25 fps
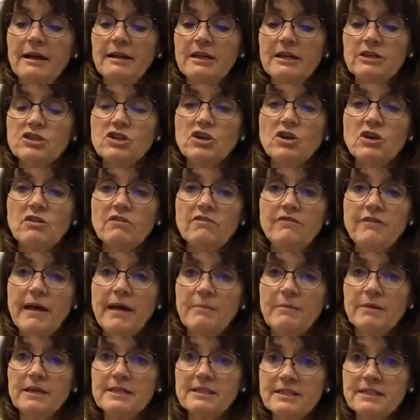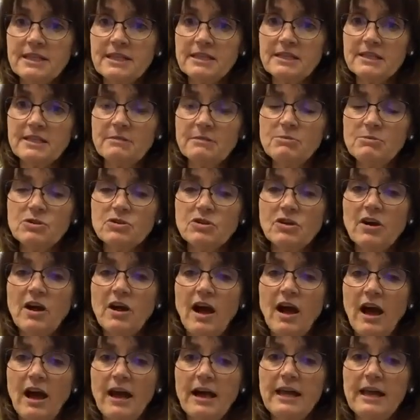internal family systems, or
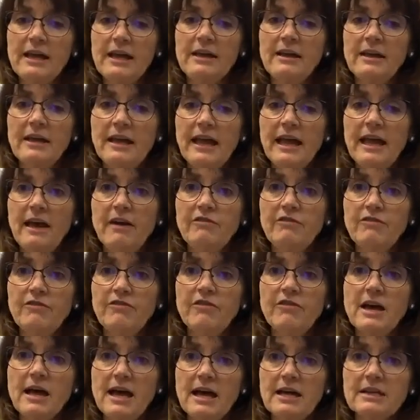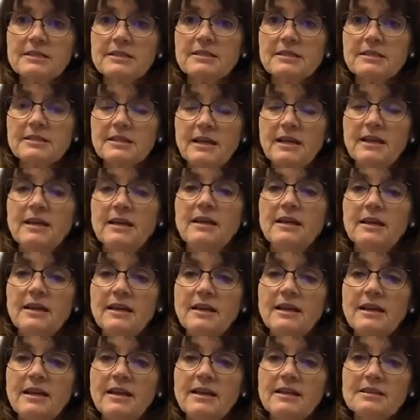IFS,
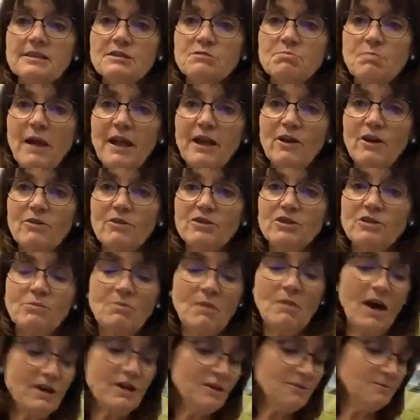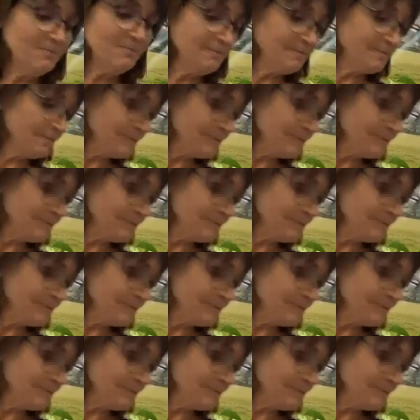is my go-to model.